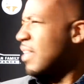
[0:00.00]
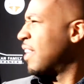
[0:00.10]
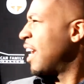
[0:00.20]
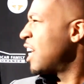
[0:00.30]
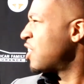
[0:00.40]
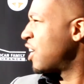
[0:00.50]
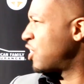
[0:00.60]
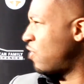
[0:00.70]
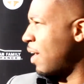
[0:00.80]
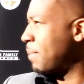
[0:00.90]
The energy is
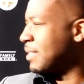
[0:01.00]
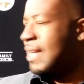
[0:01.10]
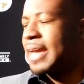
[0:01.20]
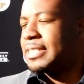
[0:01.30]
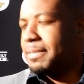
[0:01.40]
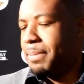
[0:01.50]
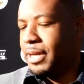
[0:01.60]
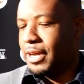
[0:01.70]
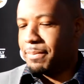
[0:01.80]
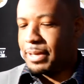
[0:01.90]
great. I'm excited to be
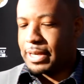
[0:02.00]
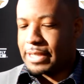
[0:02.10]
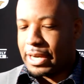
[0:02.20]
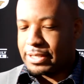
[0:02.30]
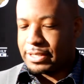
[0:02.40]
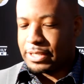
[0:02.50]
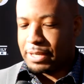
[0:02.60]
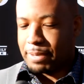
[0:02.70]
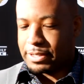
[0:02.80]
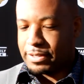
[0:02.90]
here because I consider
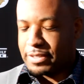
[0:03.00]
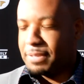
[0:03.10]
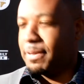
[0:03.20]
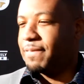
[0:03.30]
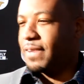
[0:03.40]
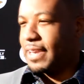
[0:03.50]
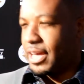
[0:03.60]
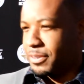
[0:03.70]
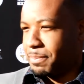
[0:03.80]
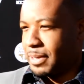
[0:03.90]
myself to be a
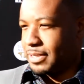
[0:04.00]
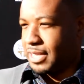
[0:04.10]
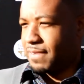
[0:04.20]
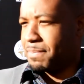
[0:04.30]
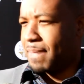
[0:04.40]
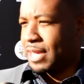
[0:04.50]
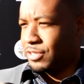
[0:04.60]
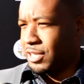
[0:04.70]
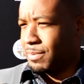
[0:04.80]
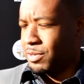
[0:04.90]
philanthropist and giving back to
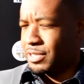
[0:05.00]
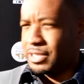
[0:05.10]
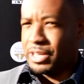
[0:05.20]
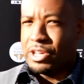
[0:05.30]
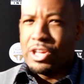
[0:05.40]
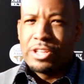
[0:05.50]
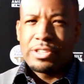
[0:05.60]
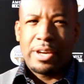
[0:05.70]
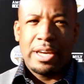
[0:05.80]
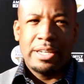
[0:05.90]
the community. So
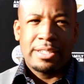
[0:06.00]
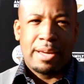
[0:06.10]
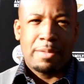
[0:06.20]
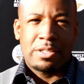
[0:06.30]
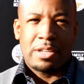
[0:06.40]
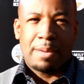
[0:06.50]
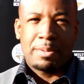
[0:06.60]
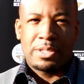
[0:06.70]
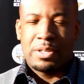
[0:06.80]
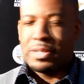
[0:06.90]
anytime there's an
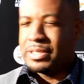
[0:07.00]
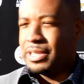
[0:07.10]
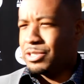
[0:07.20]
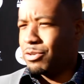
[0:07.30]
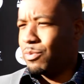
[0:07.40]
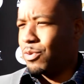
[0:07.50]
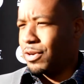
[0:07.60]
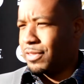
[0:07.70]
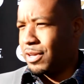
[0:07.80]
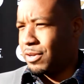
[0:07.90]
opportunity to
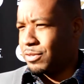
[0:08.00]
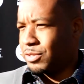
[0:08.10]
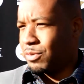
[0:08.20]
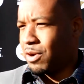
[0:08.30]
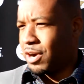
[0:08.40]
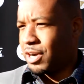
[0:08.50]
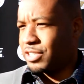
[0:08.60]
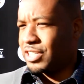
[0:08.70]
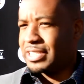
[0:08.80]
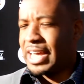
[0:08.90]
award those who are
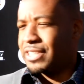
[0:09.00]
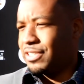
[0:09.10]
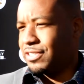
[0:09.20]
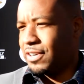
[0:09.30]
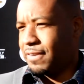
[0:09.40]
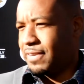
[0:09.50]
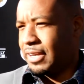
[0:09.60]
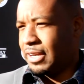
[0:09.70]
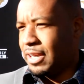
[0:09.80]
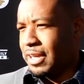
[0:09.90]
just as
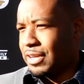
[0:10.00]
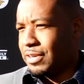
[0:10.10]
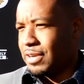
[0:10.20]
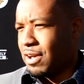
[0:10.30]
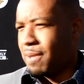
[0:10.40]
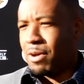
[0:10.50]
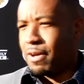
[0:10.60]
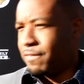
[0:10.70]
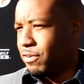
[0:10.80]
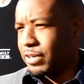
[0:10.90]
deserving, you know, I'm all
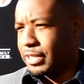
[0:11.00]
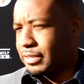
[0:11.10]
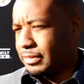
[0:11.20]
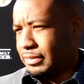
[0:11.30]
for it